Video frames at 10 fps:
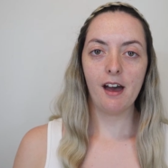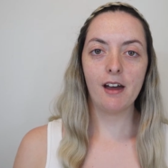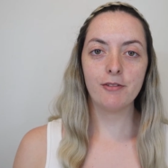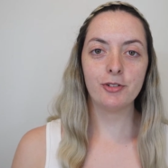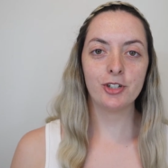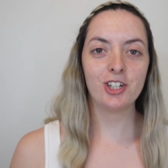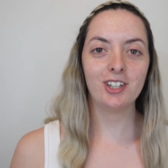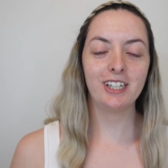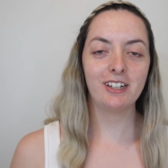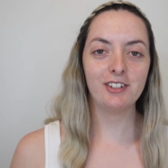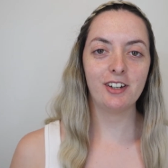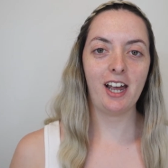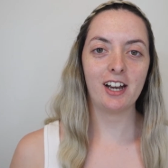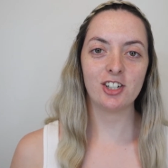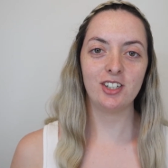Unfortunately, I
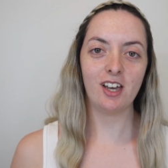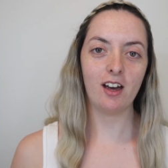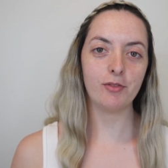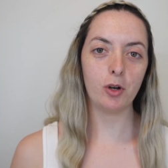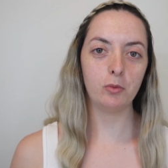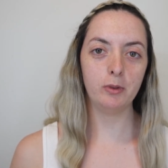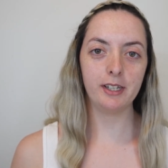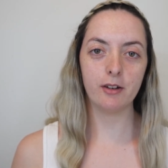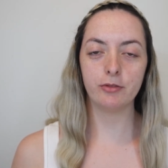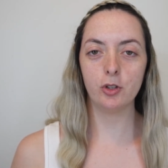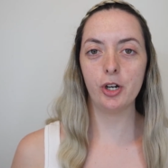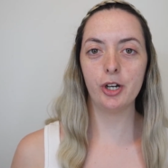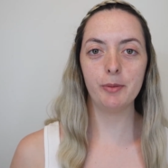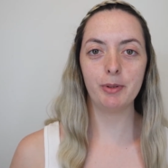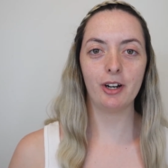don't actually have a wig for
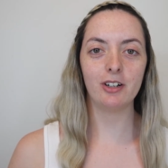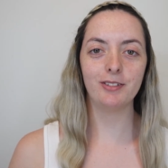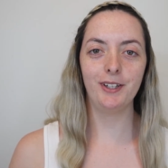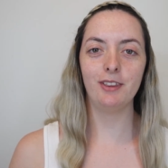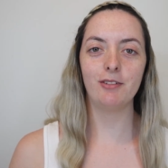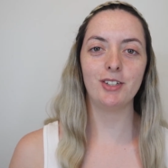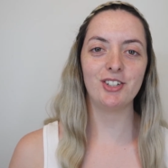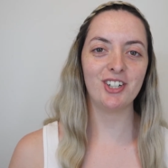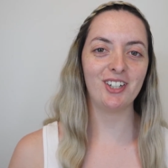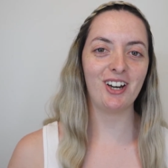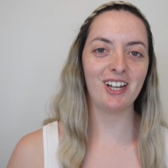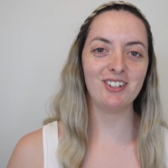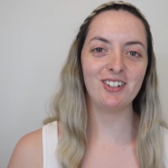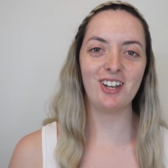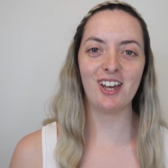her, but hopefully in the future I
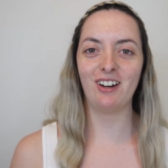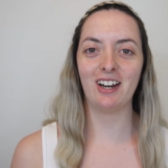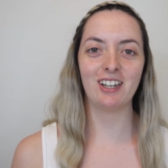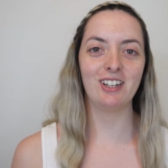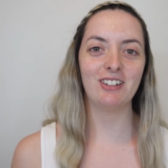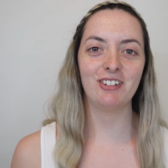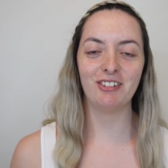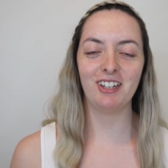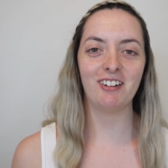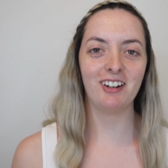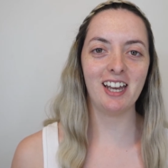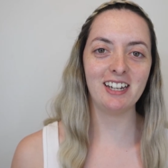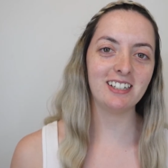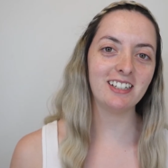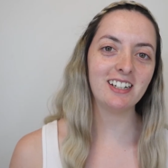do and I can
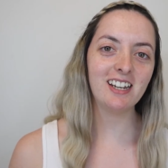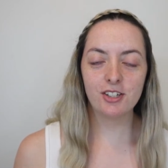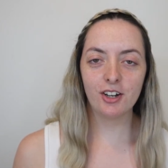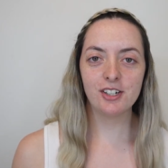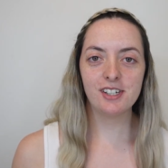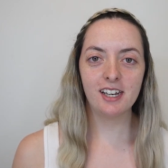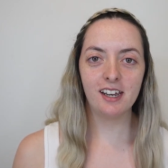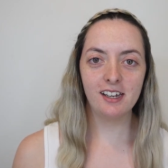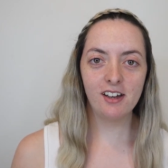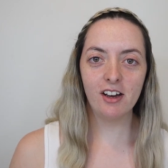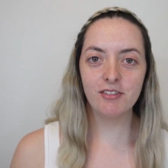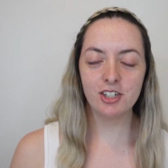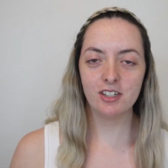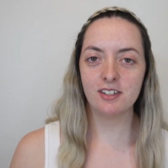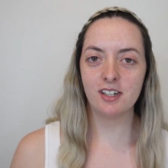recreate it. So today I've
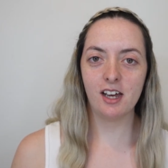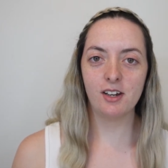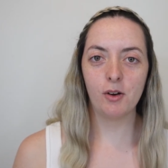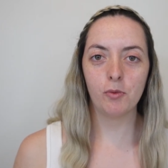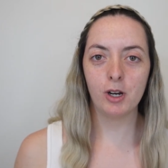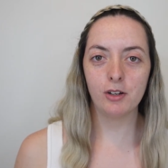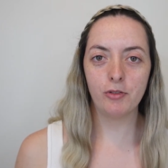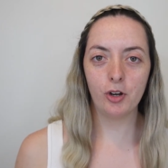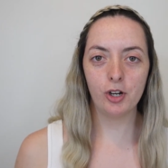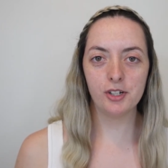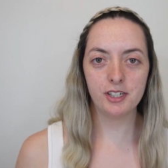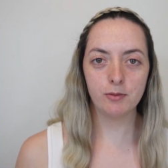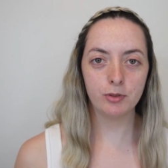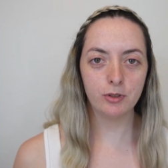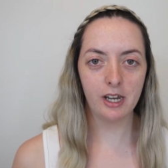just done one of her
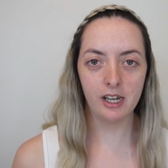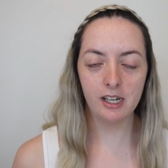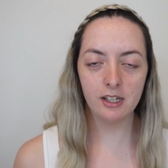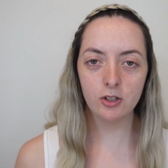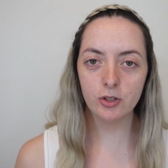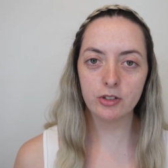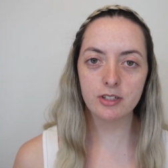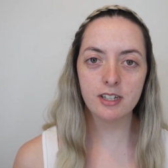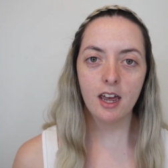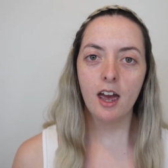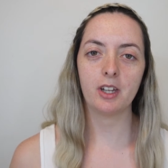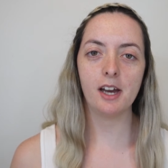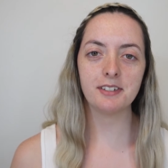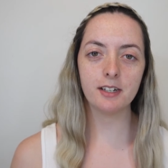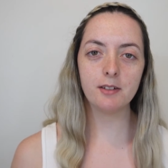simple hair looks.
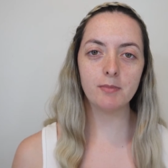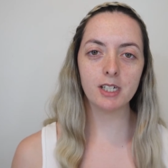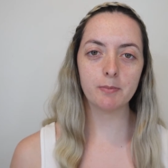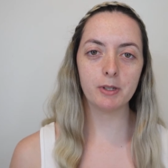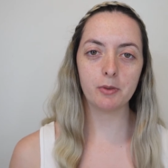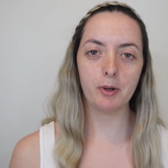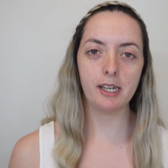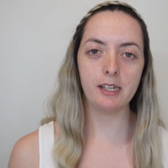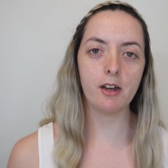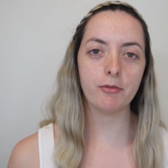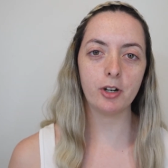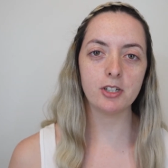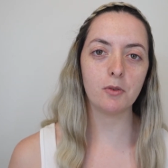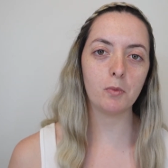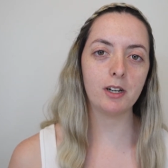I've done a mix between
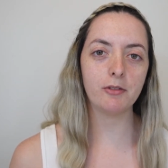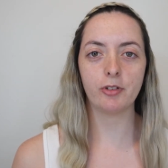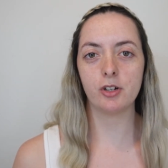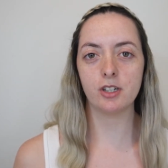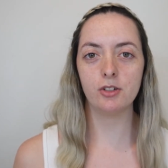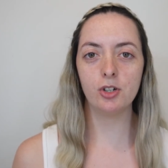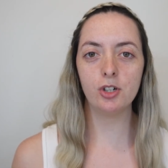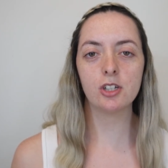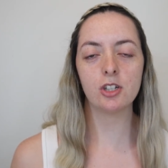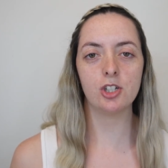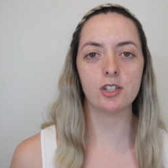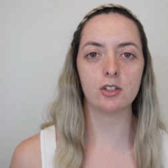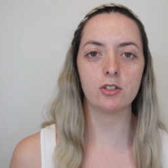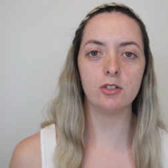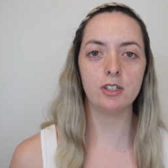Frozen 1 and Frozen 2 because she's
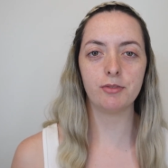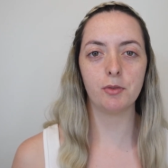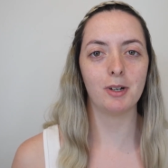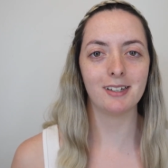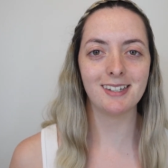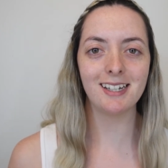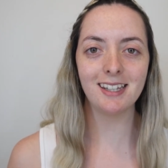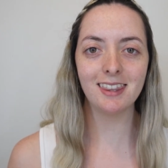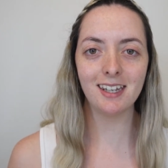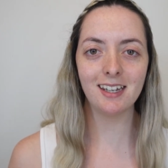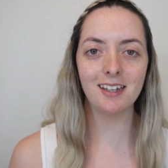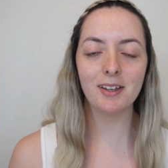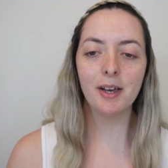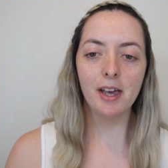got two different ones in there.